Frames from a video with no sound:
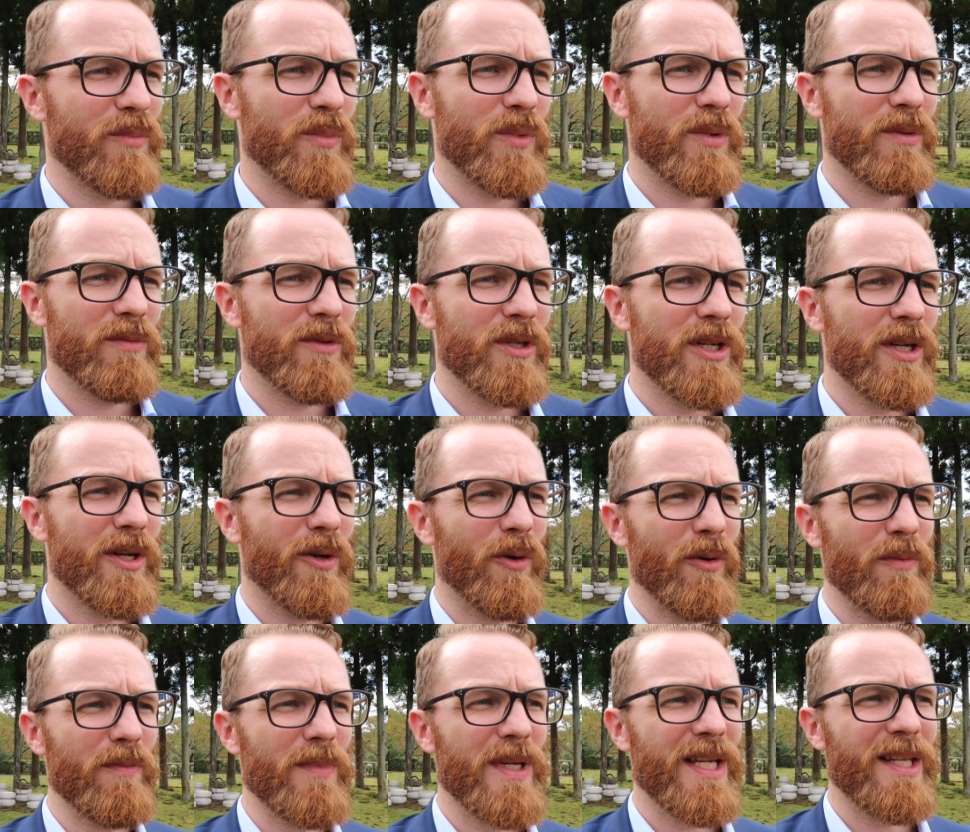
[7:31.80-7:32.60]
you
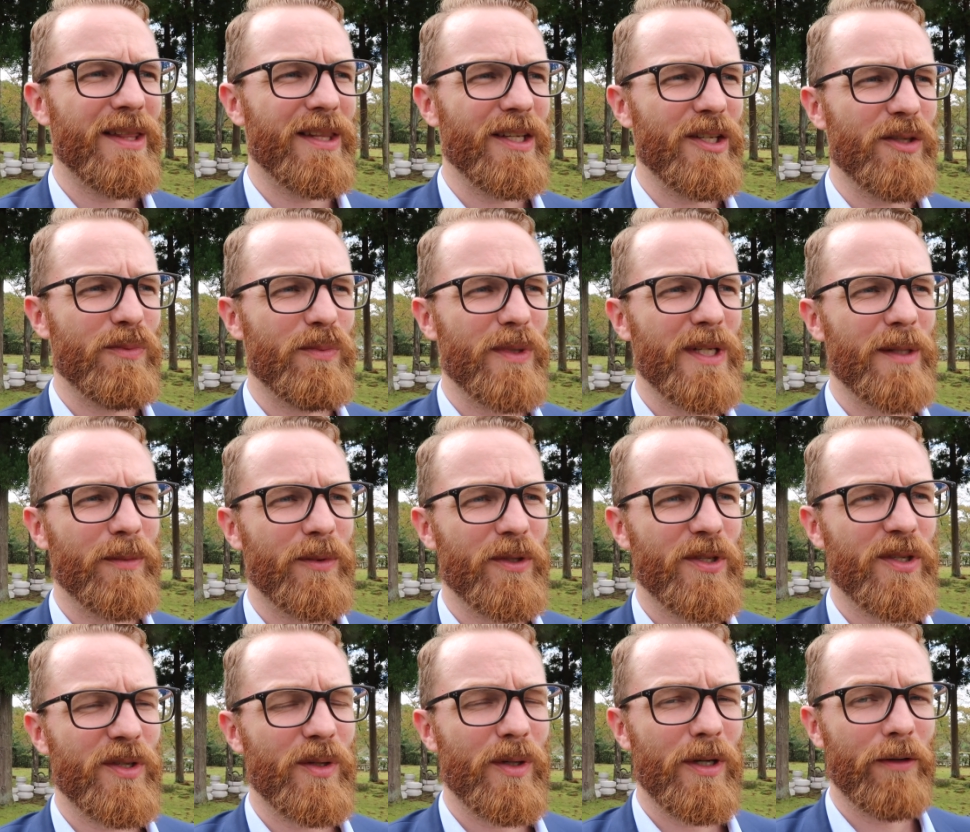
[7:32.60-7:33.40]
don't meet these people
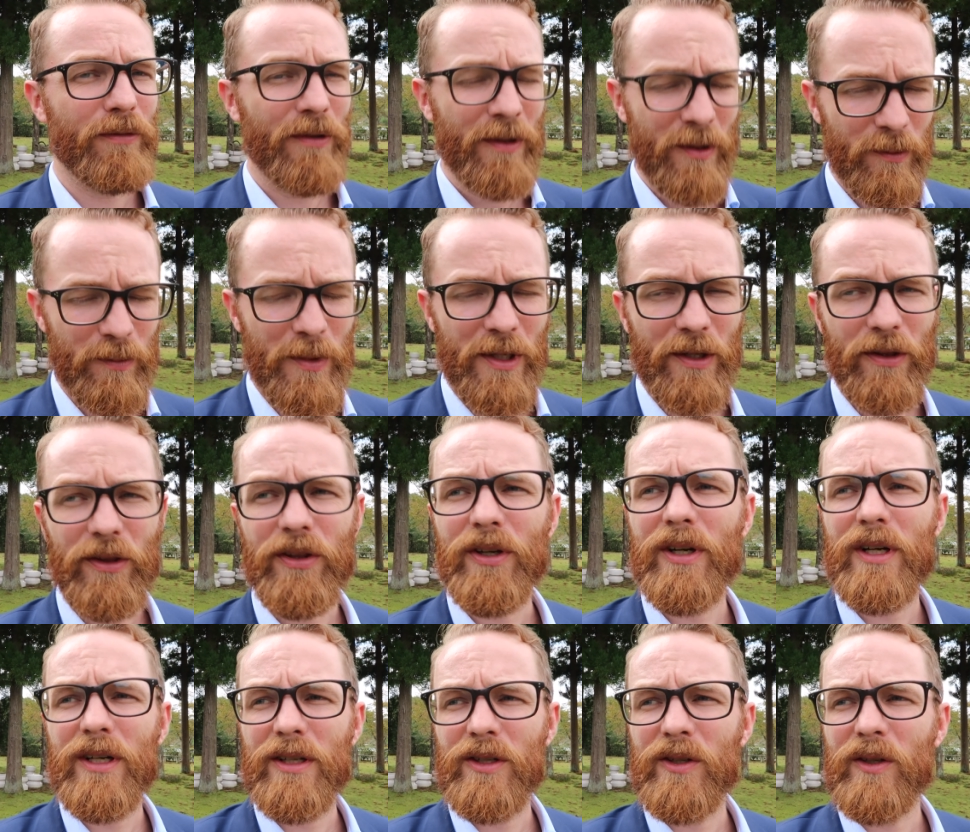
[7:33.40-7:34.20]
so often. It's my
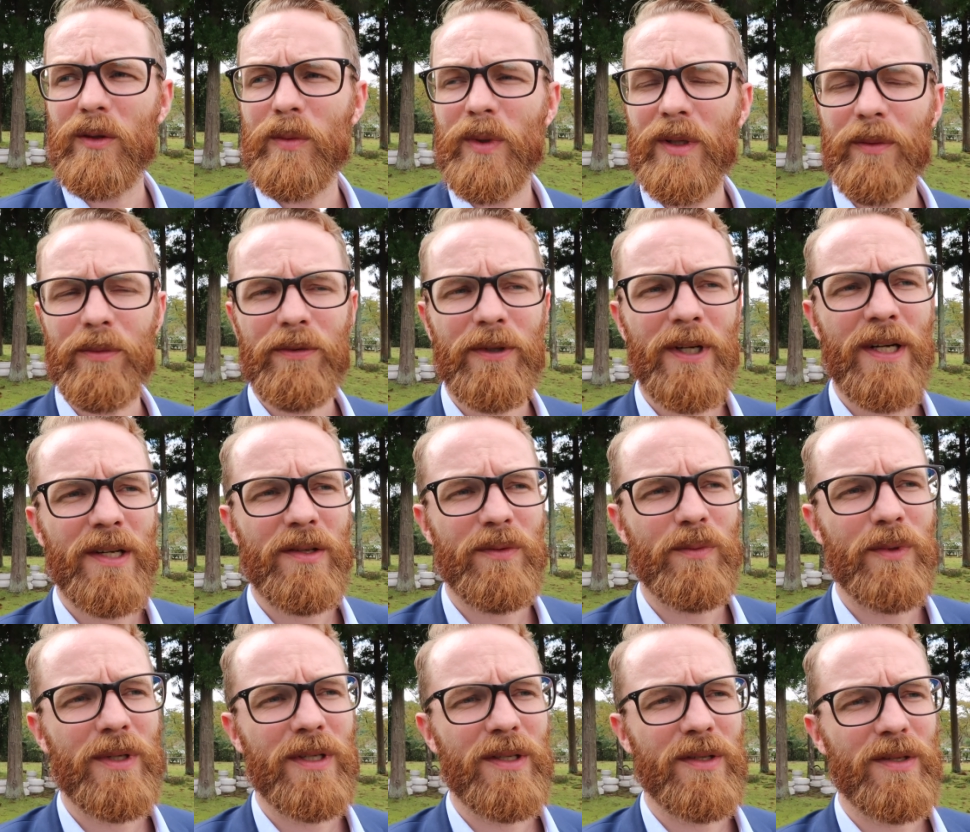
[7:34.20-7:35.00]
third Nobel
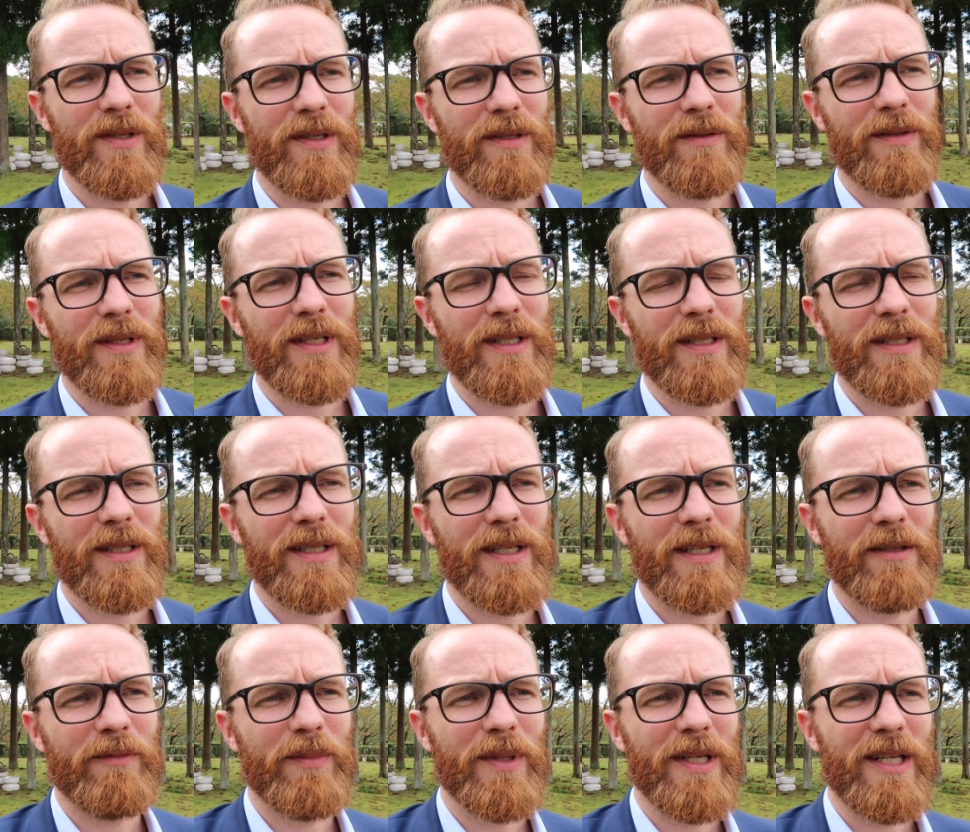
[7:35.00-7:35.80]
Prize winners I've, uh, uh,
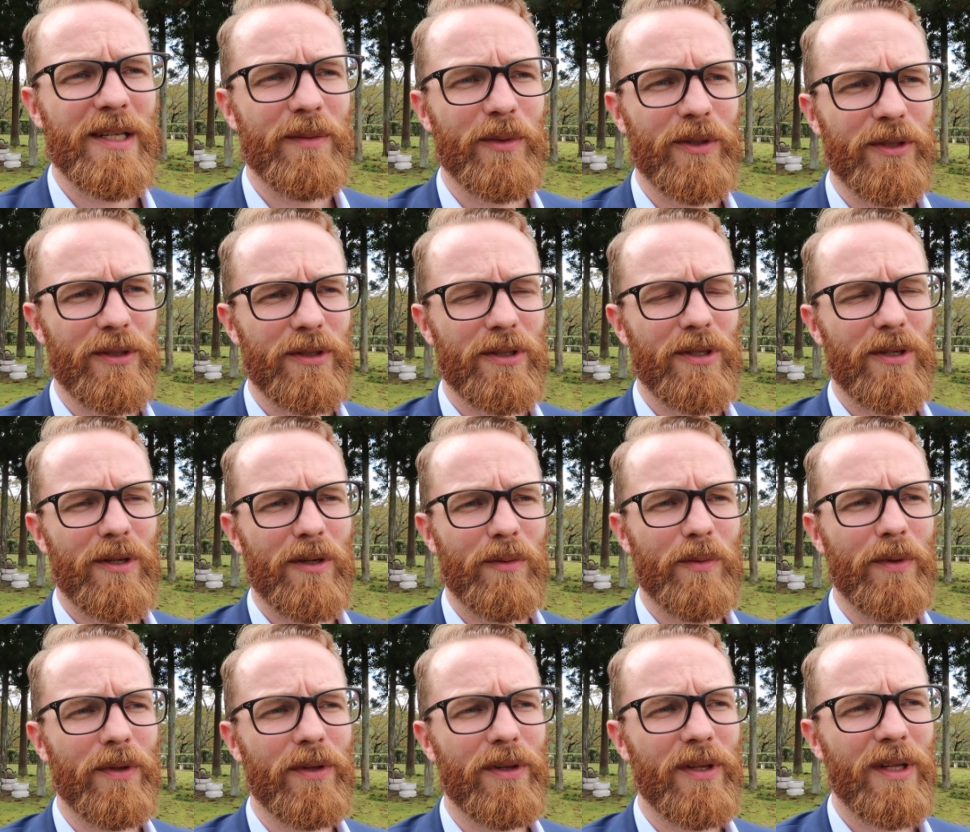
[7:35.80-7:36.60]
I've been able to
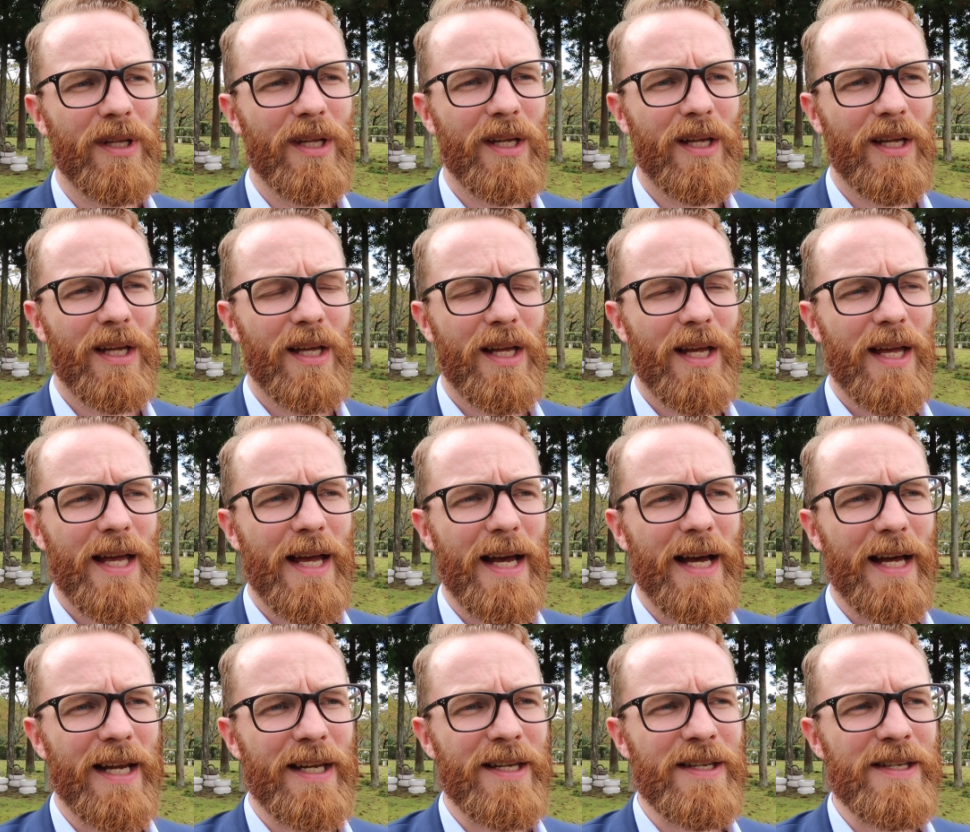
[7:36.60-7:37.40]
talk with,
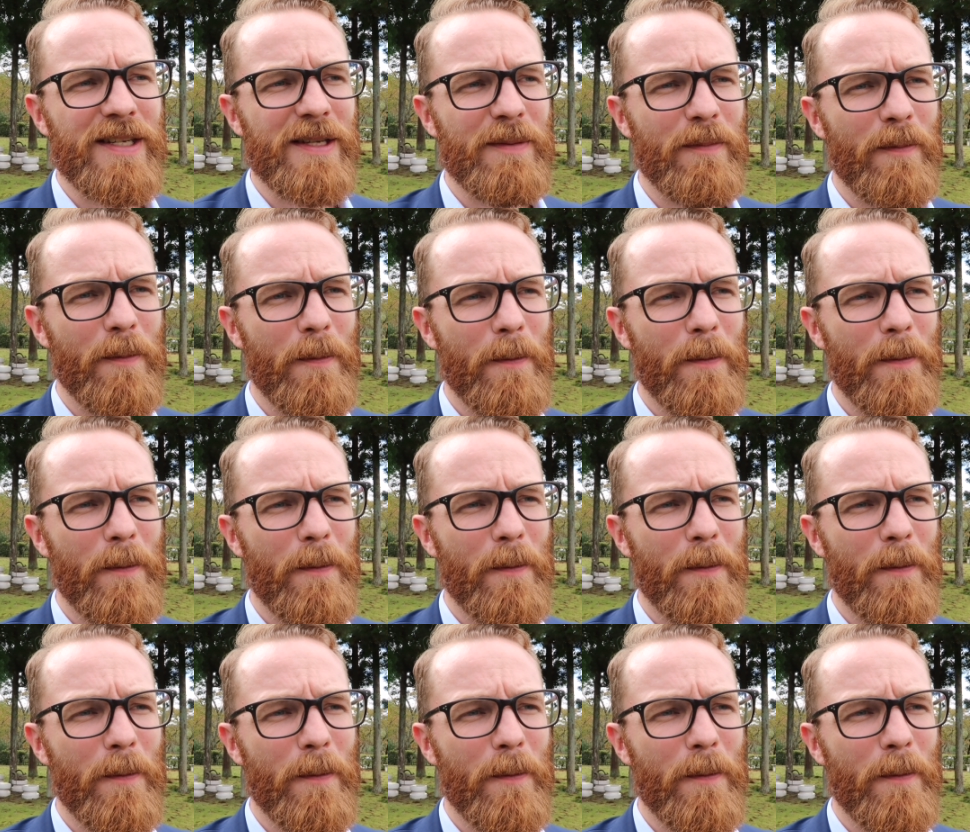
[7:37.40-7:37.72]
and